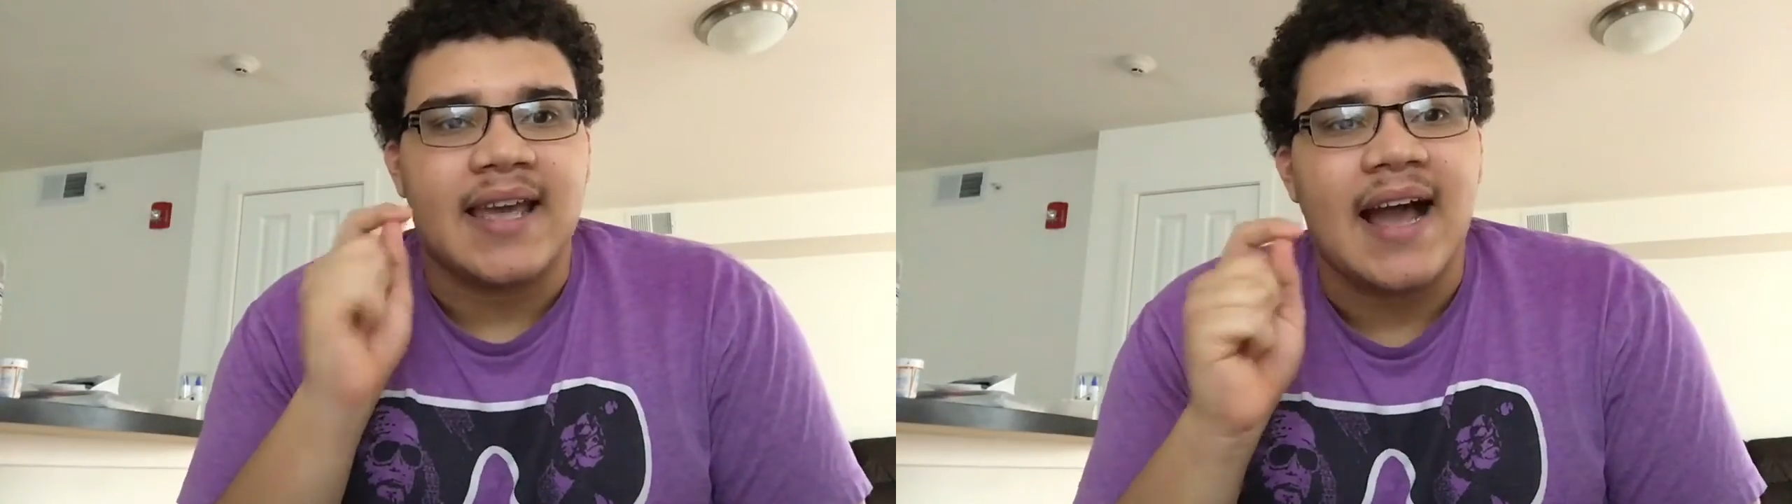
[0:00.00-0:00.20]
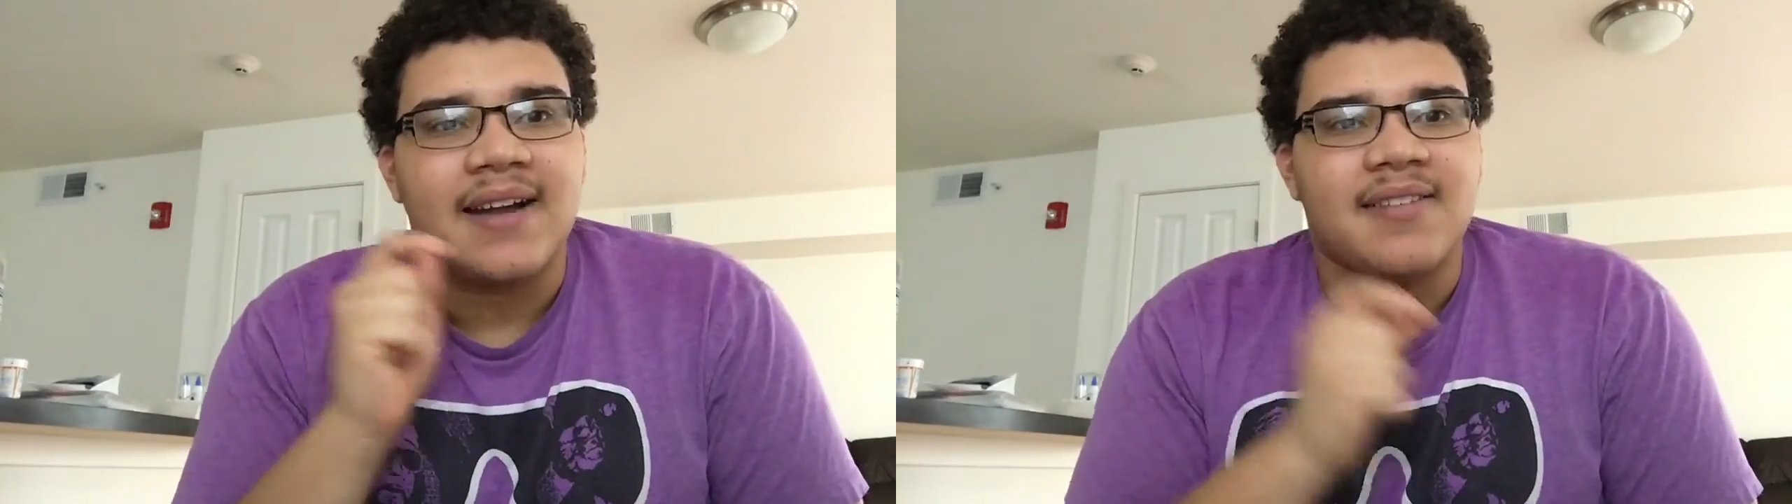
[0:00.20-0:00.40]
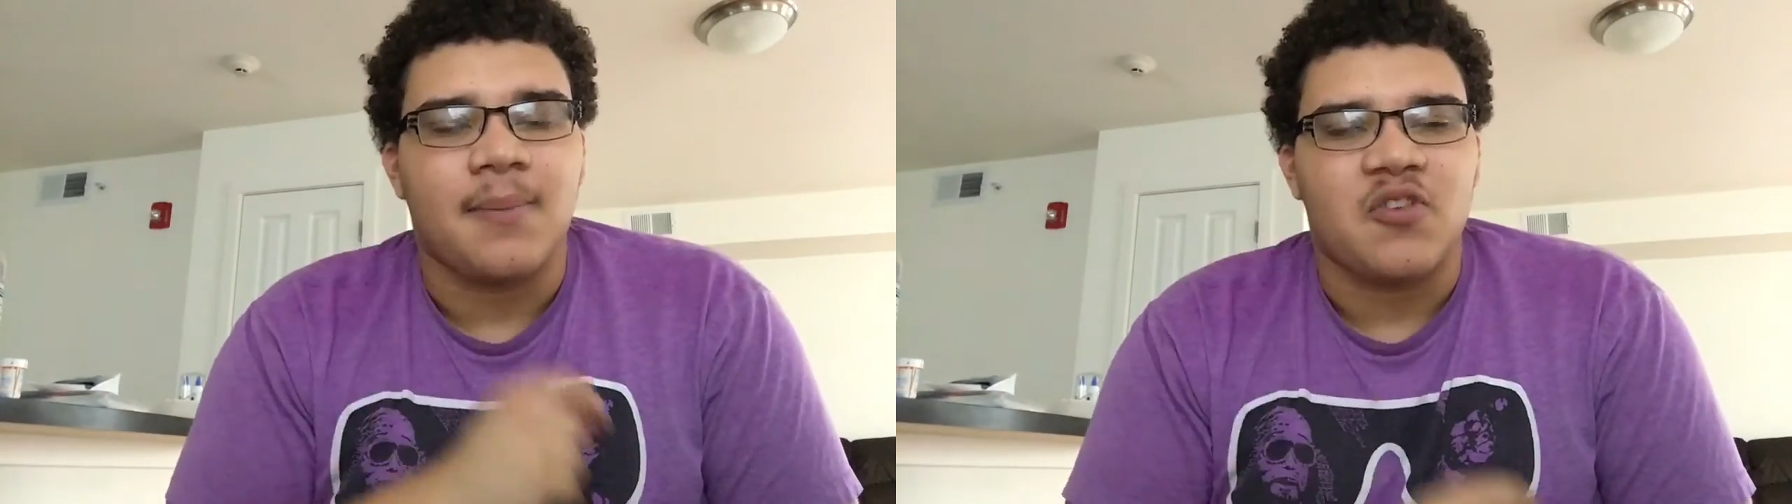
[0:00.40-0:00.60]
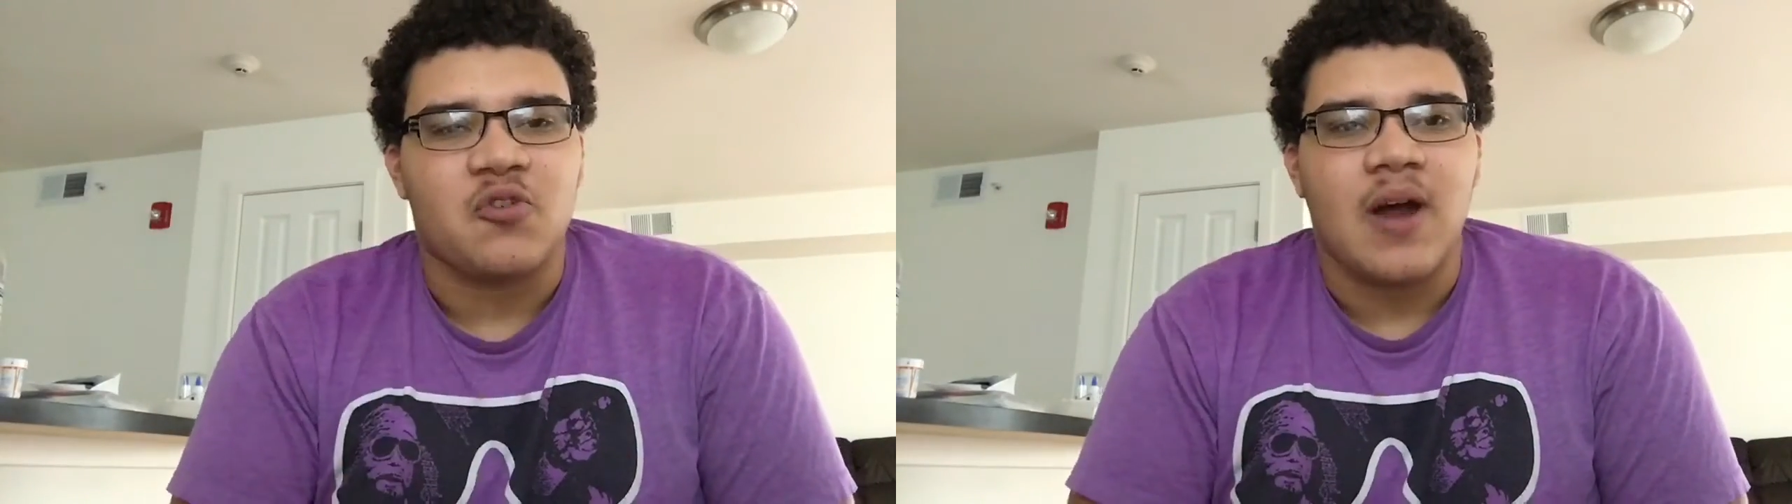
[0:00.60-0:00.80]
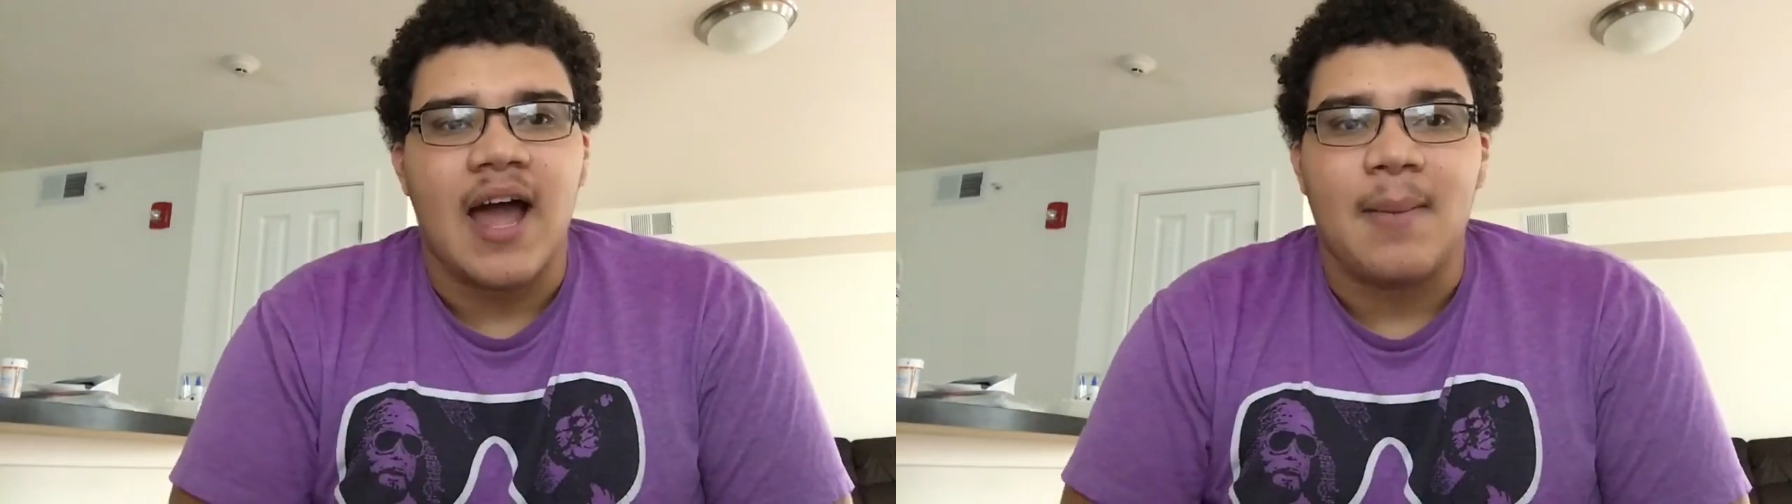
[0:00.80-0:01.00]
gotta
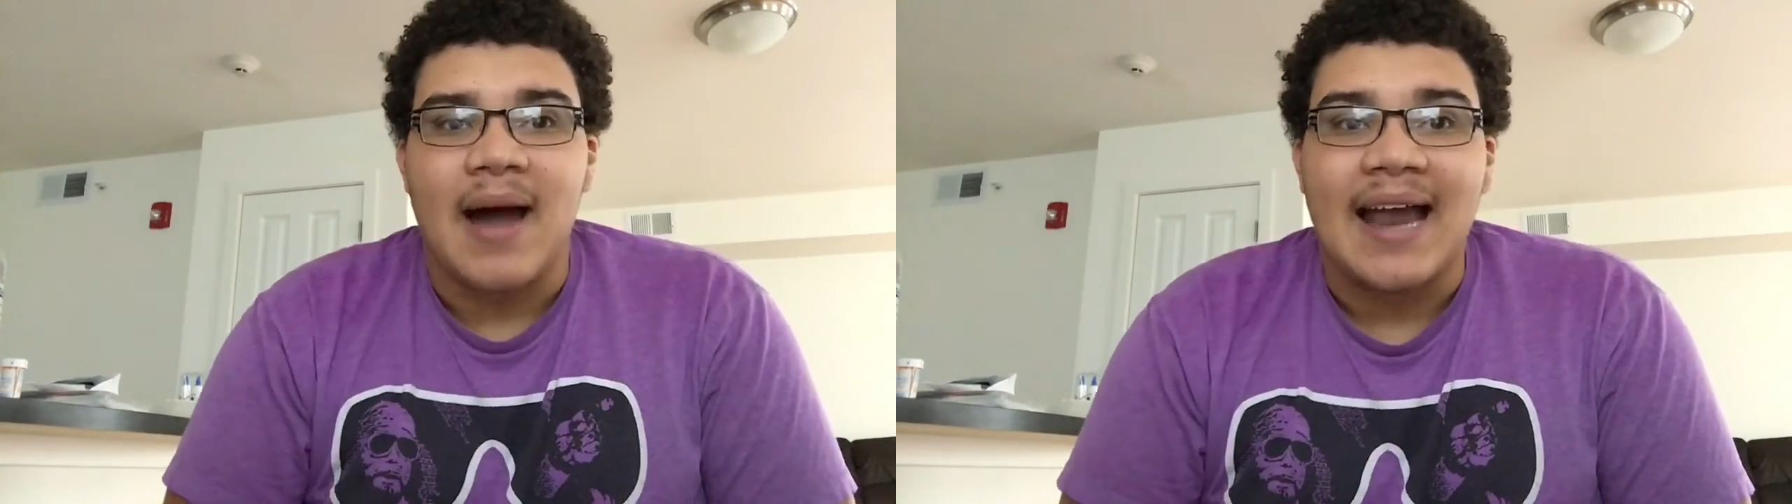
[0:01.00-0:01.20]
subscribe.